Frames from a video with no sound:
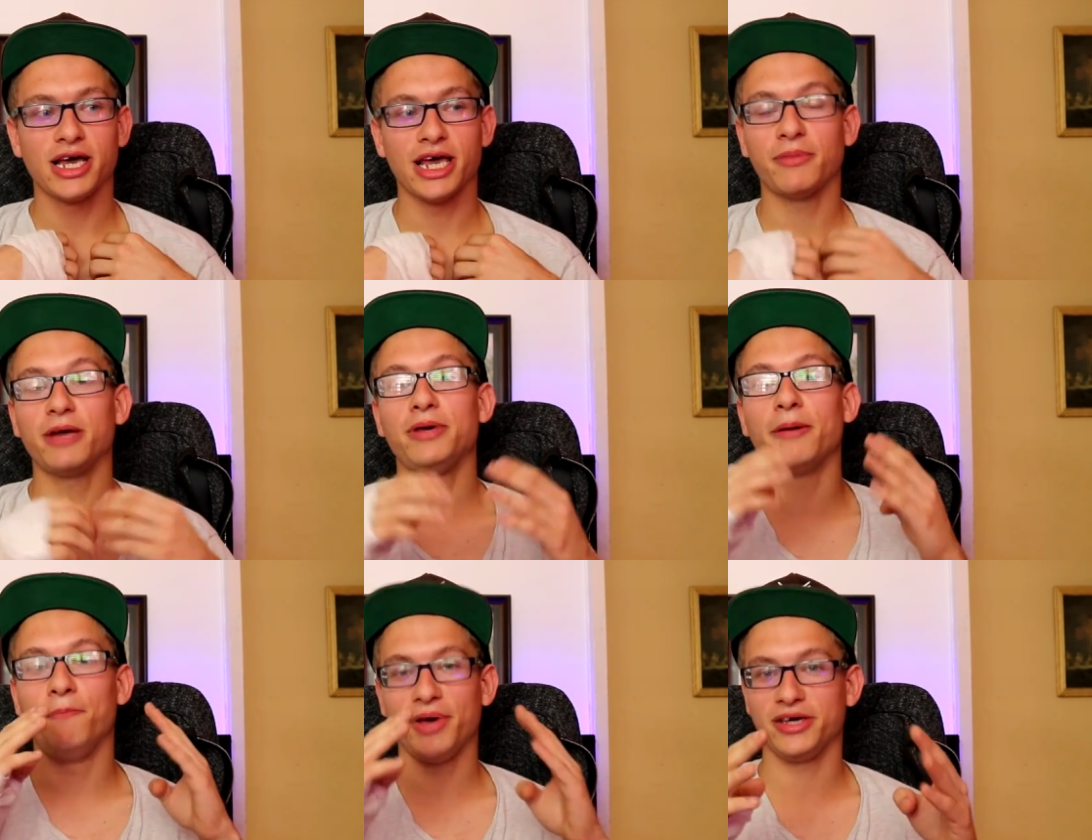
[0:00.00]
he might be a
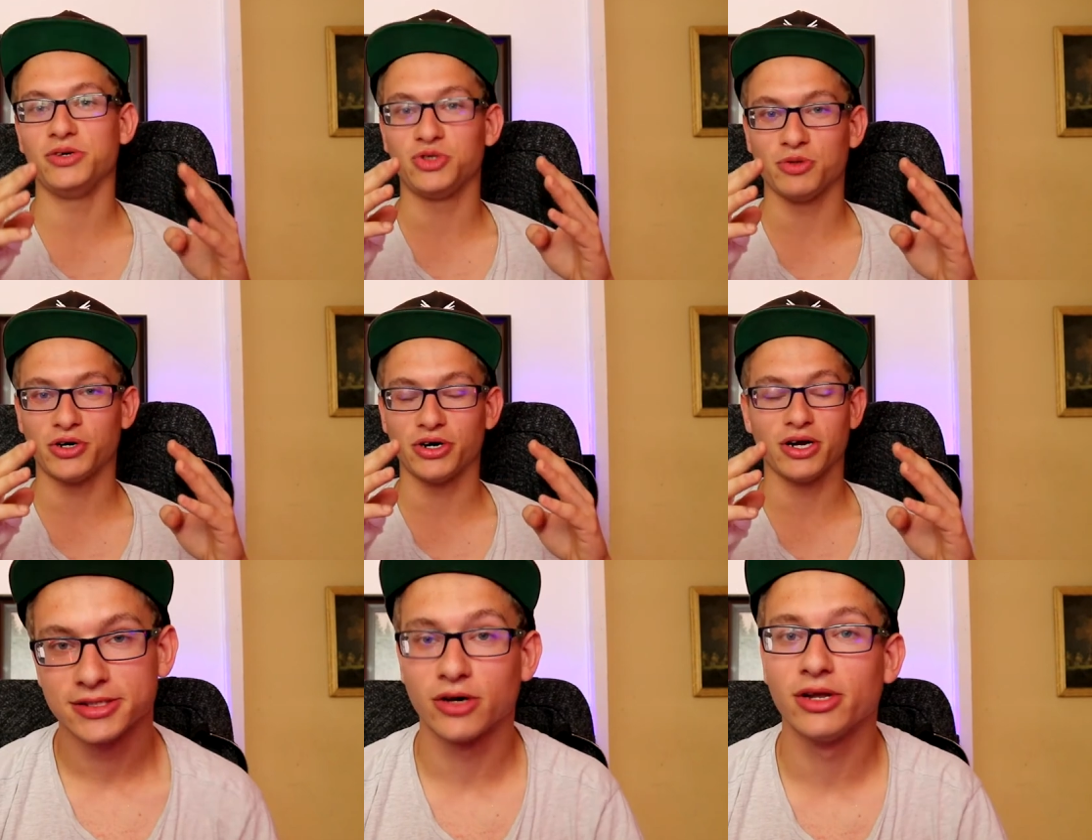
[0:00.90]
big
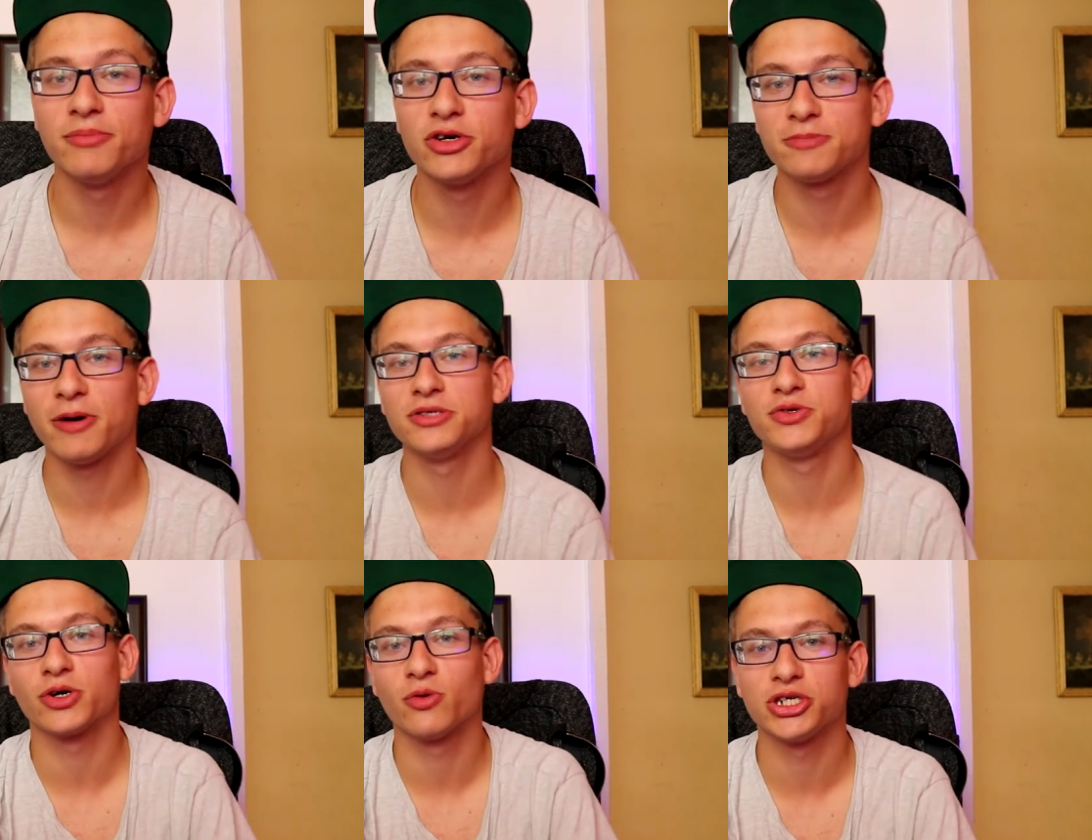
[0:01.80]
YouTuber. So let me respond
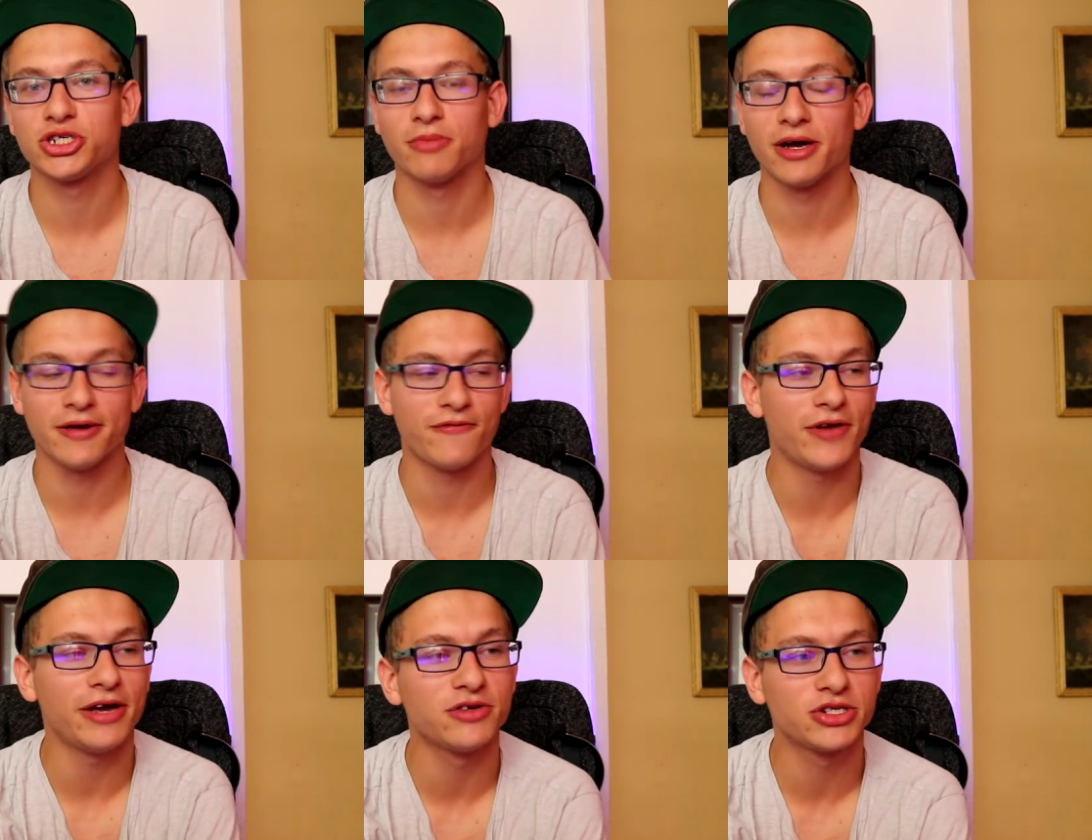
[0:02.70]
to your question. My
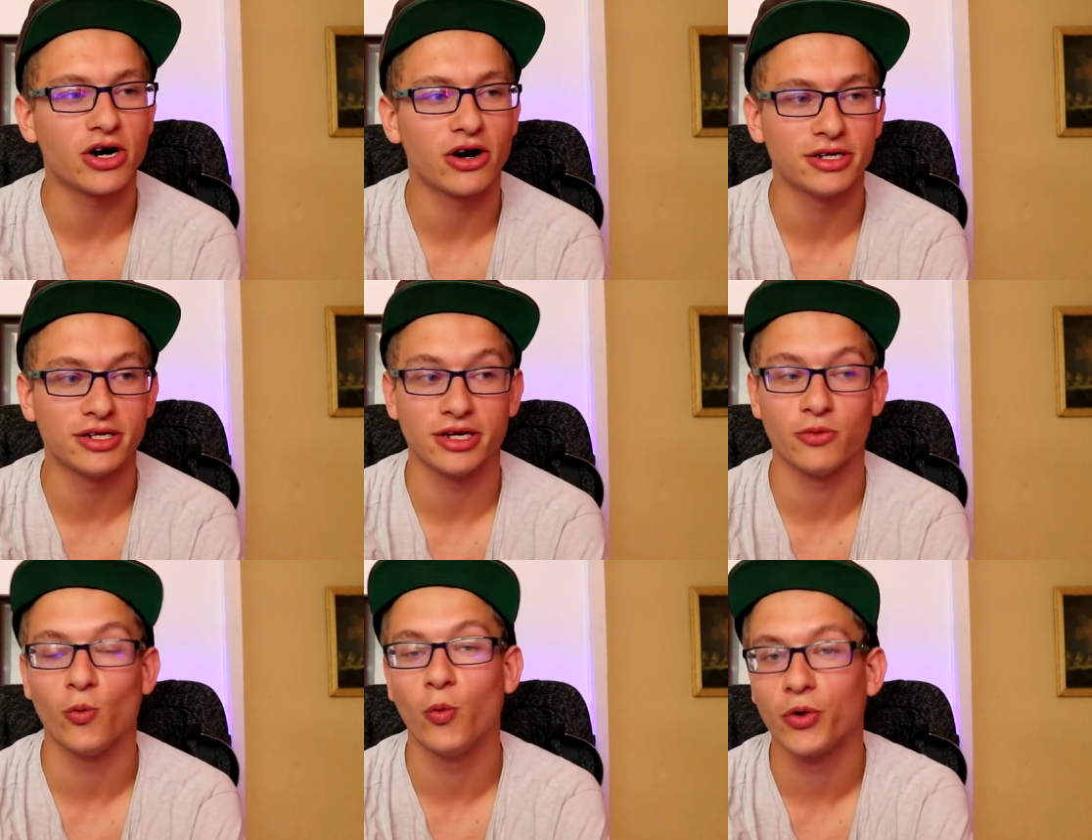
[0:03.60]
favorite car that I
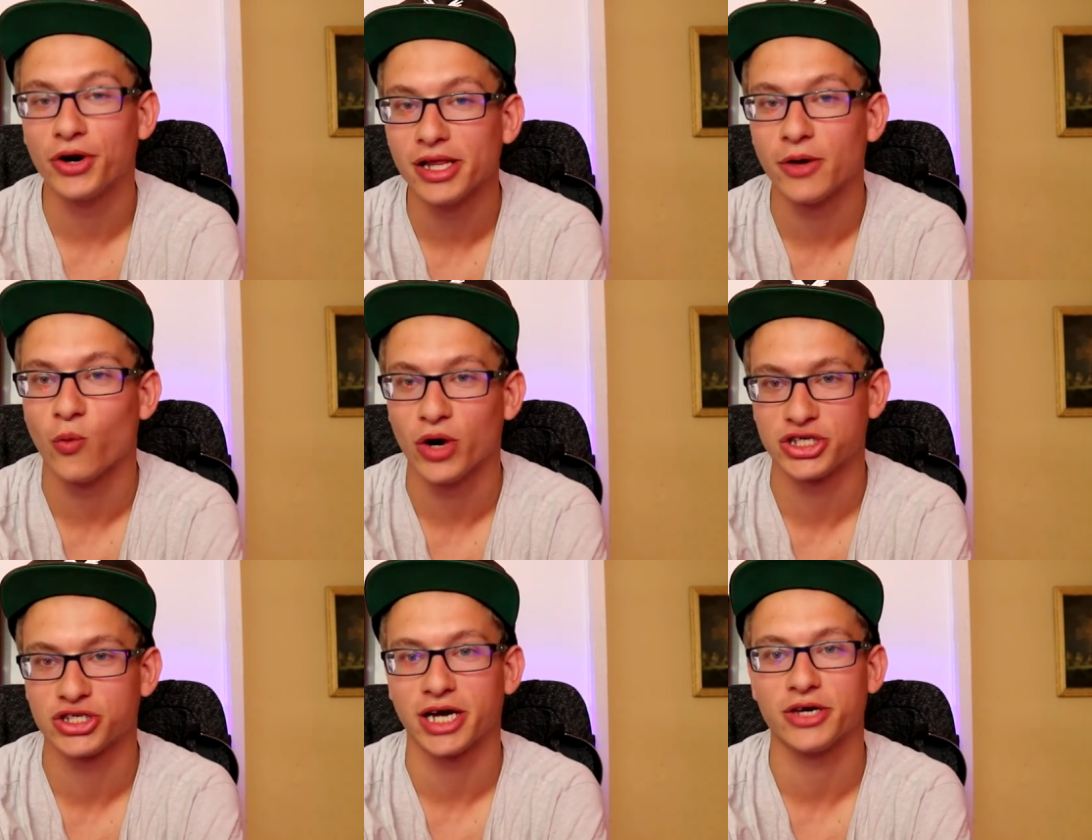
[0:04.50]
really
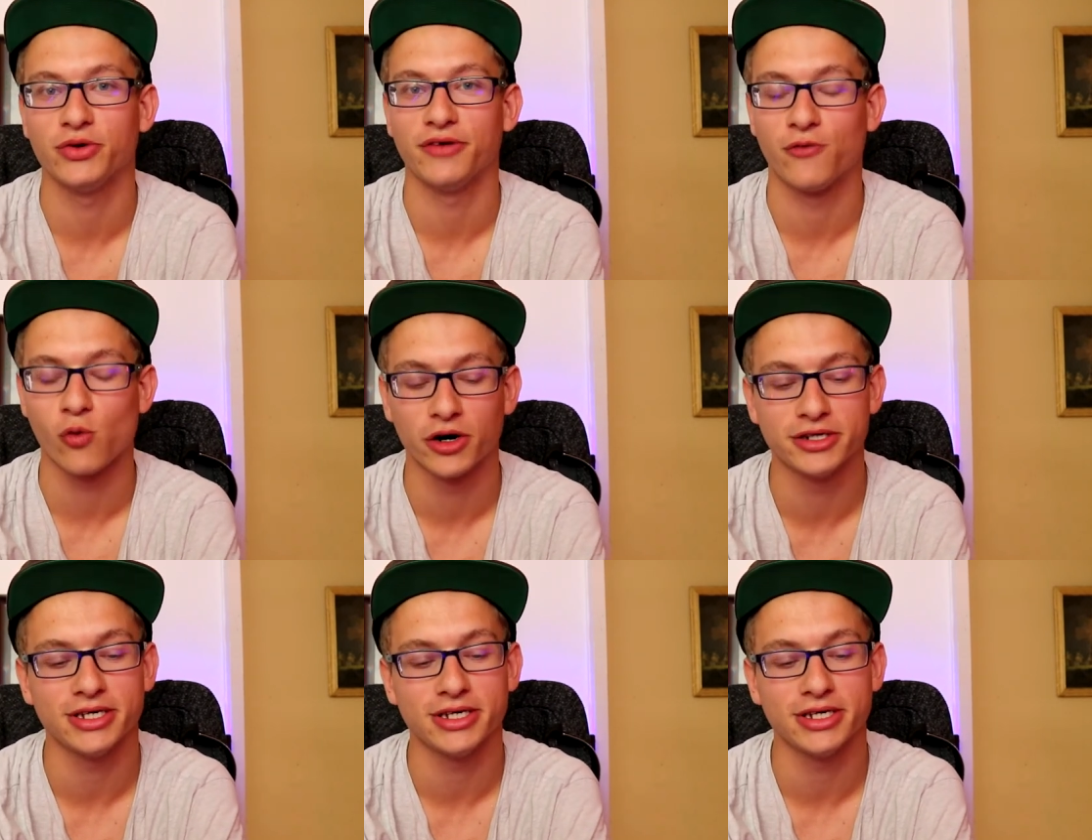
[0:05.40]
wished I could afford